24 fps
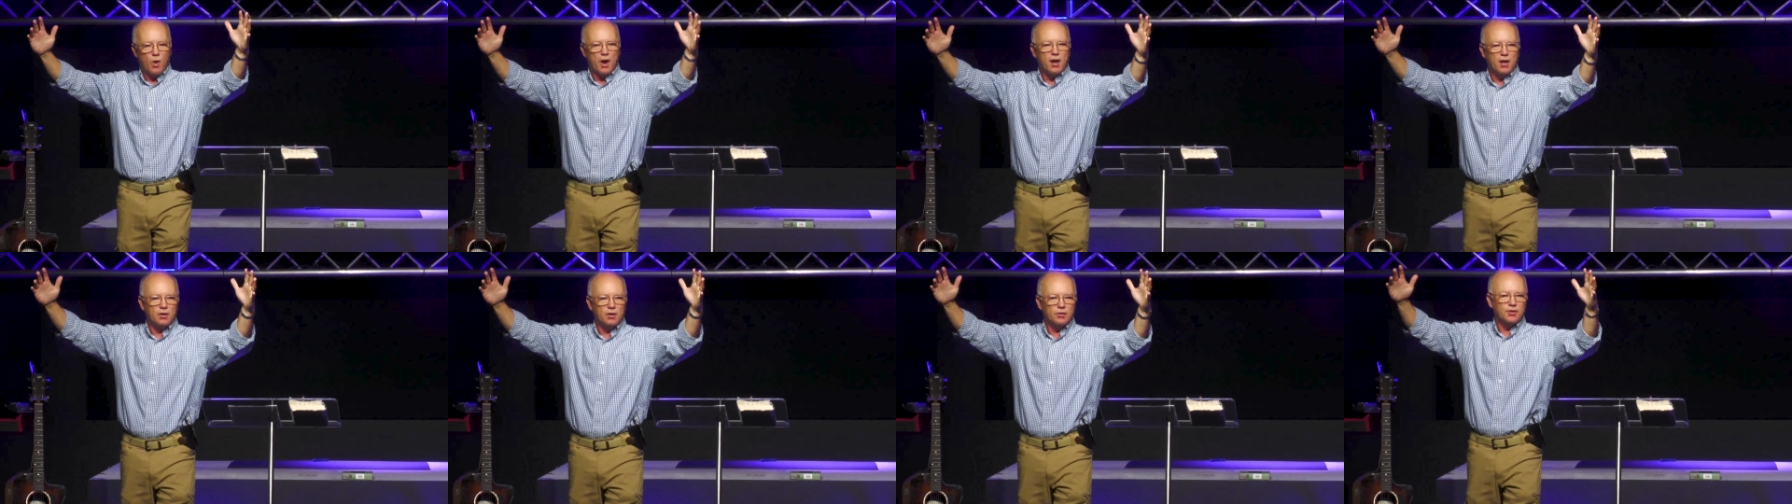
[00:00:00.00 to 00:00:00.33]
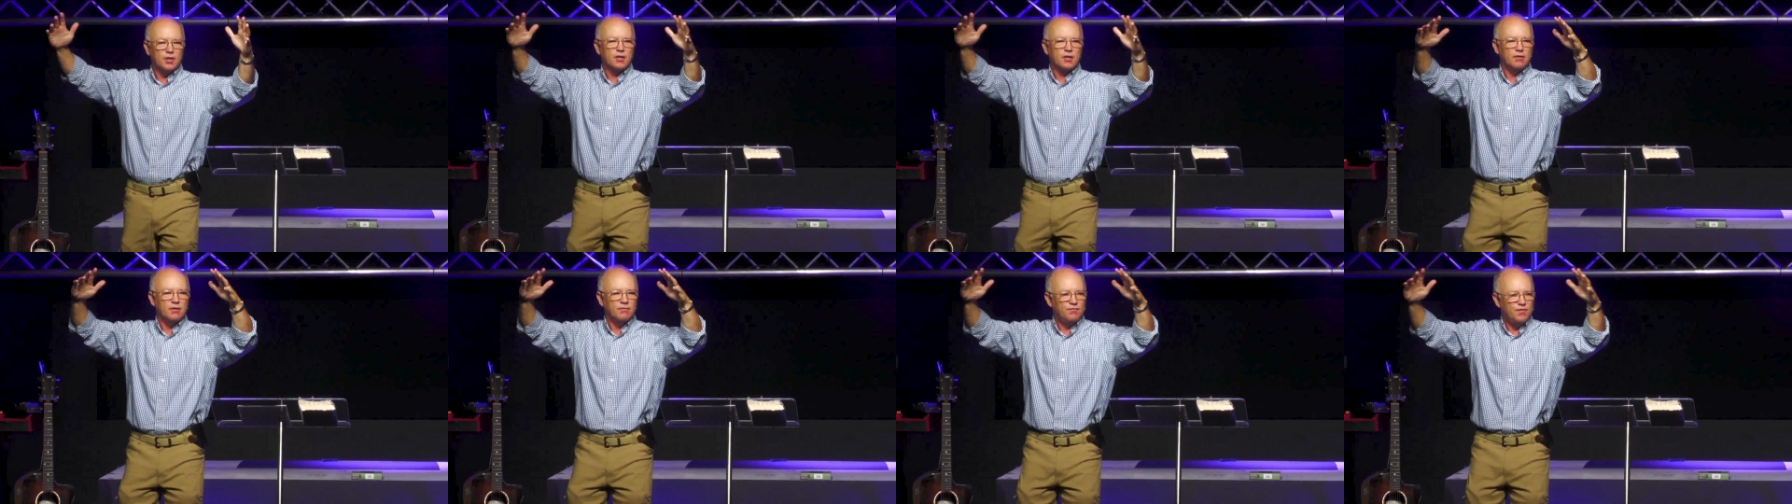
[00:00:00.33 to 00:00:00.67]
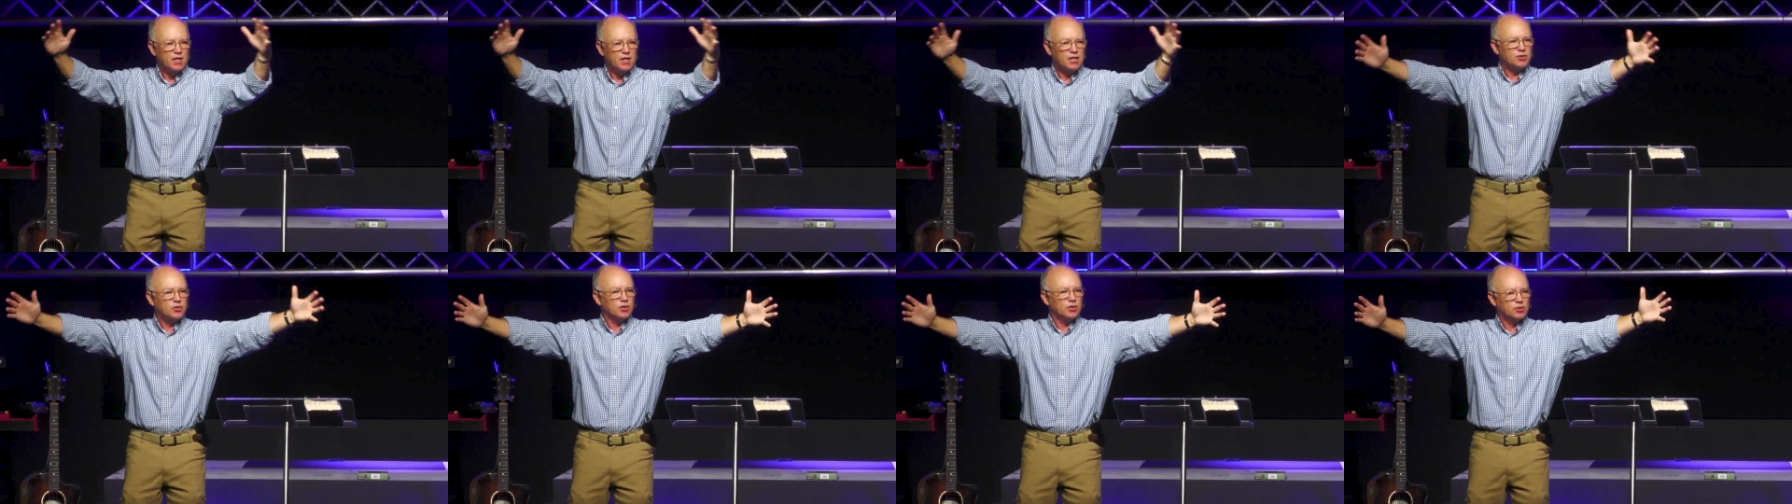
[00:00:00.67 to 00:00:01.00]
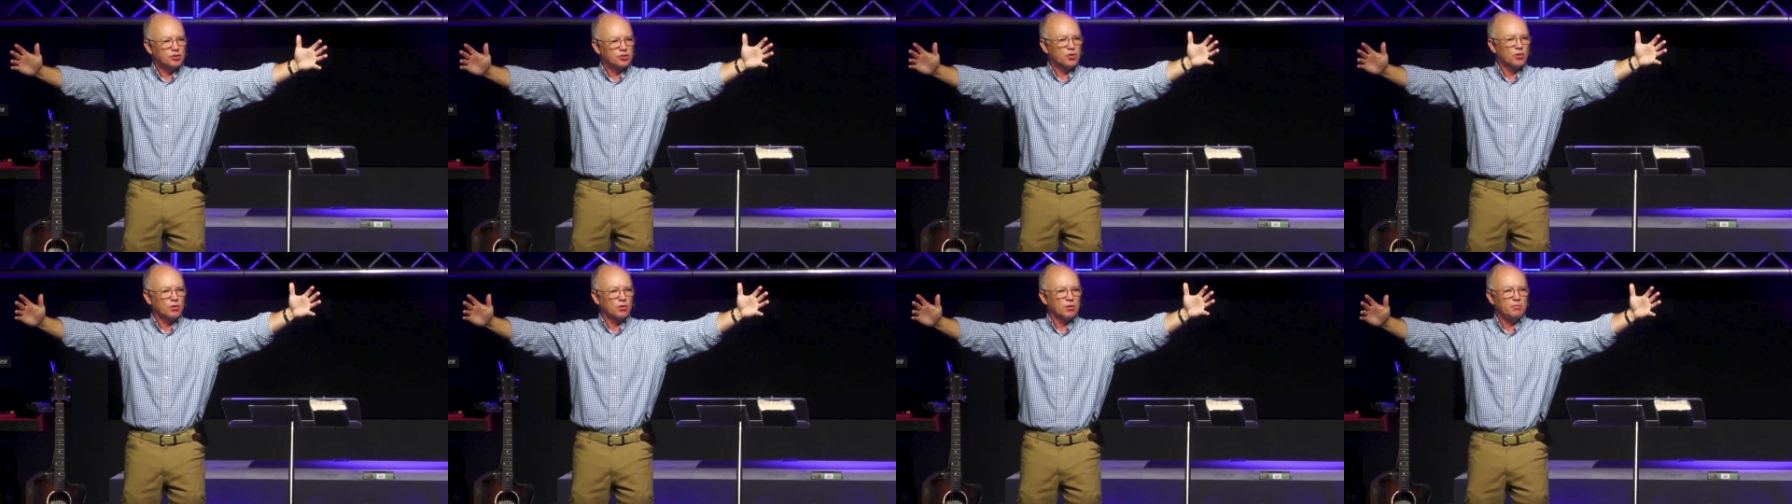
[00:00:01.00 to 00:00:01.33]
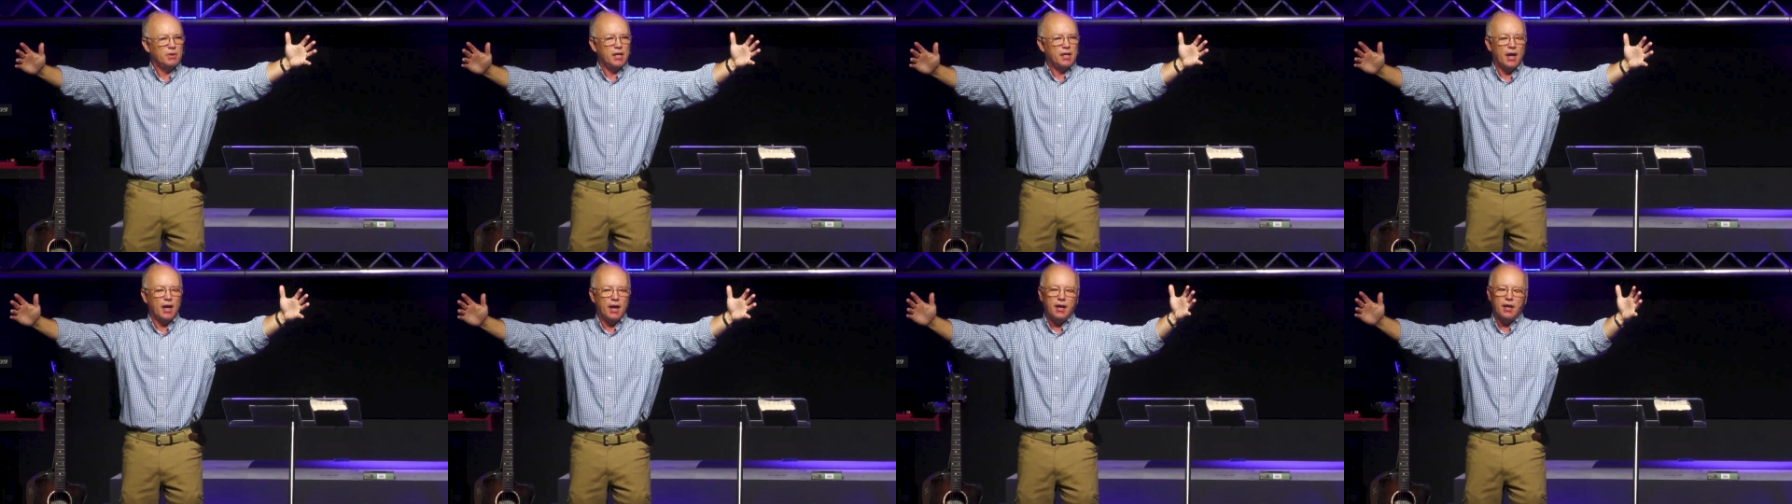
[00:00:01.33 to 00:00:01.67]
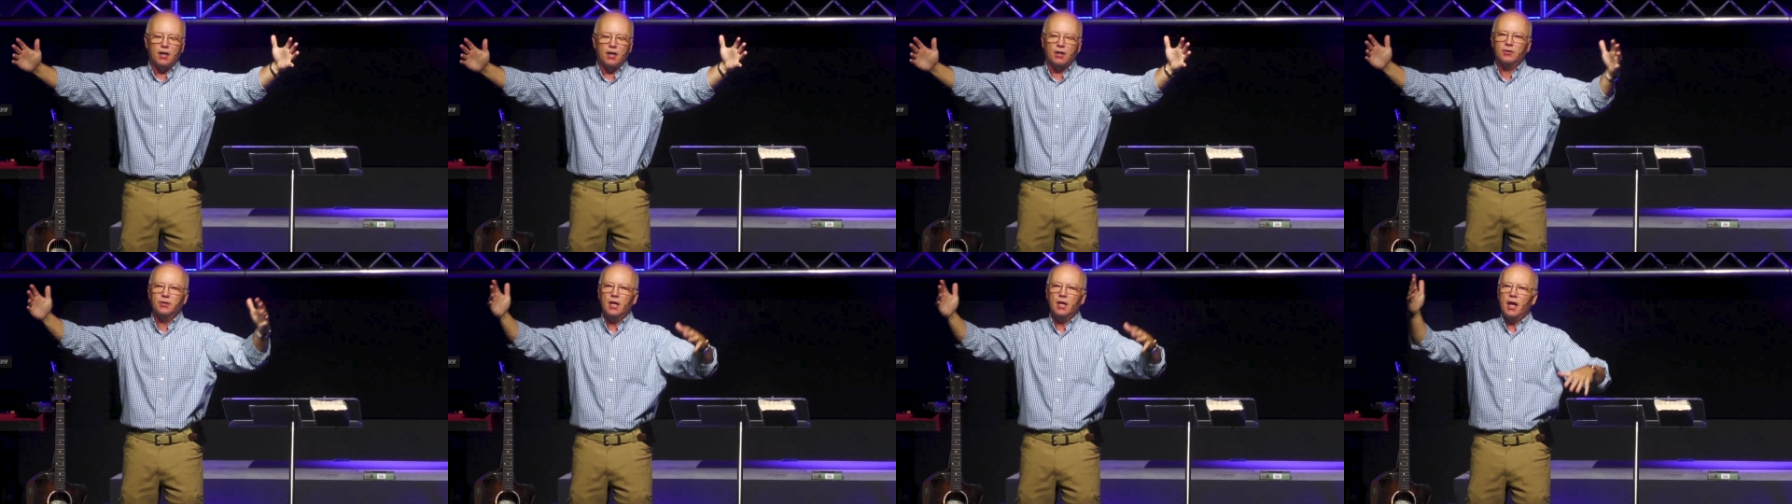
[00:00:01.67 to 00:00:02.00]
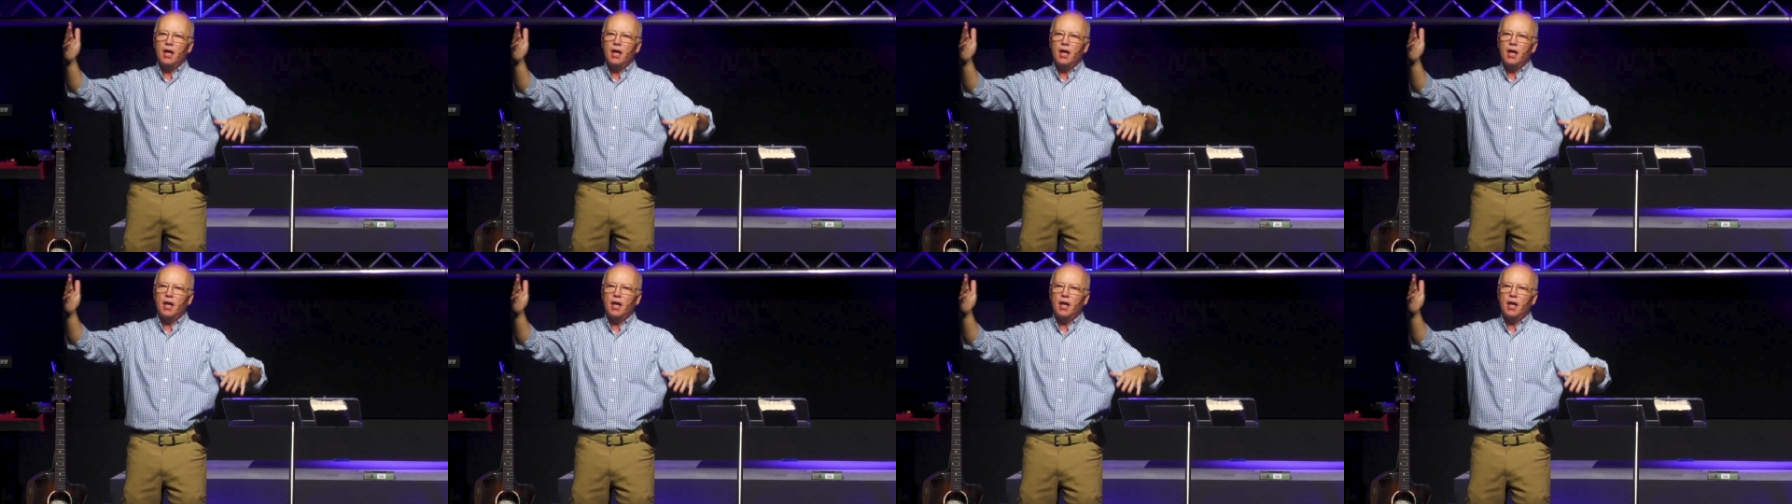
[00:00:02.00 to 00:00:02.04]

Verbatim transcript: the convention is going to be held,